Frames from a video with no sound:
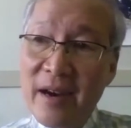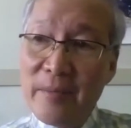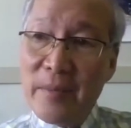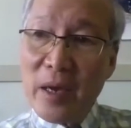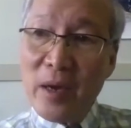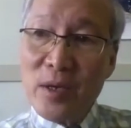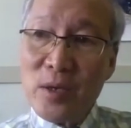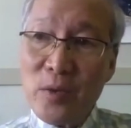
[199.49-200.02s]

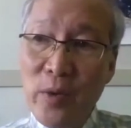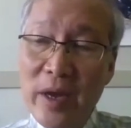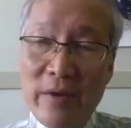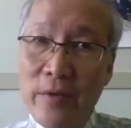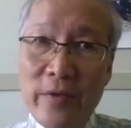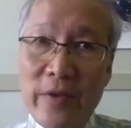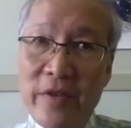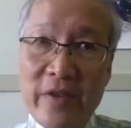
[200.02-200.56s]
because we
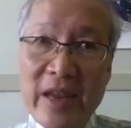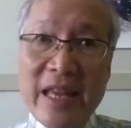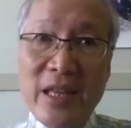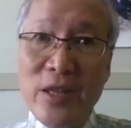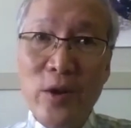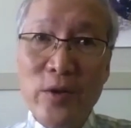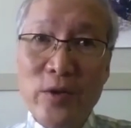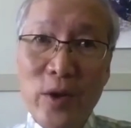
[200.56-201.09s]
really
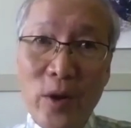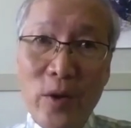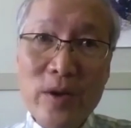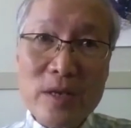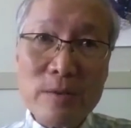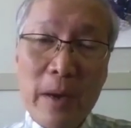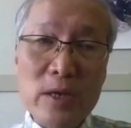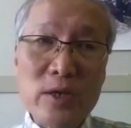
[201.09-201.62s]
don't know,
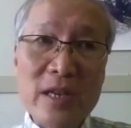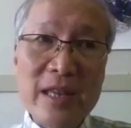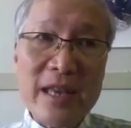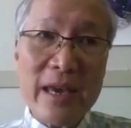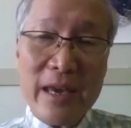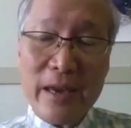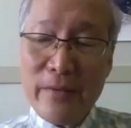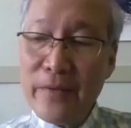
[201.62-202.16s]

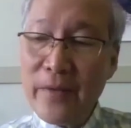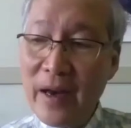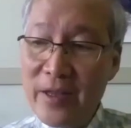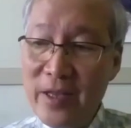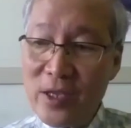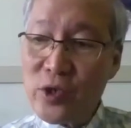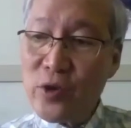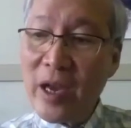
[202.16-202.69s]
especially if
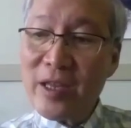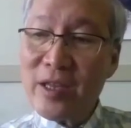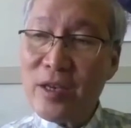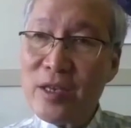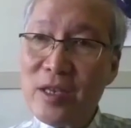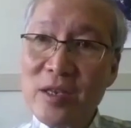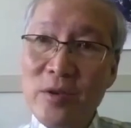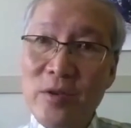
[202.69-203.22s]

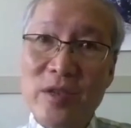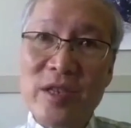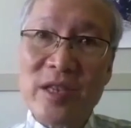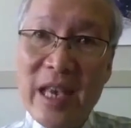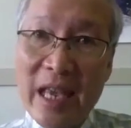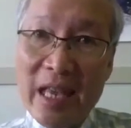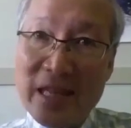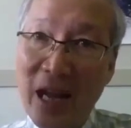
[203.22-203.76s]
detritus could
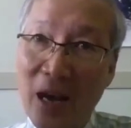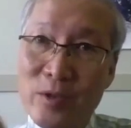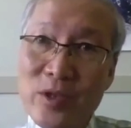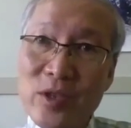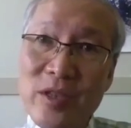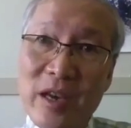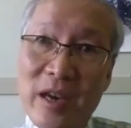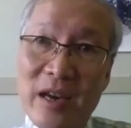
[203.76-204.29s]
sink down
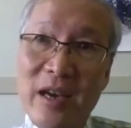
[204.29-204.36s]
to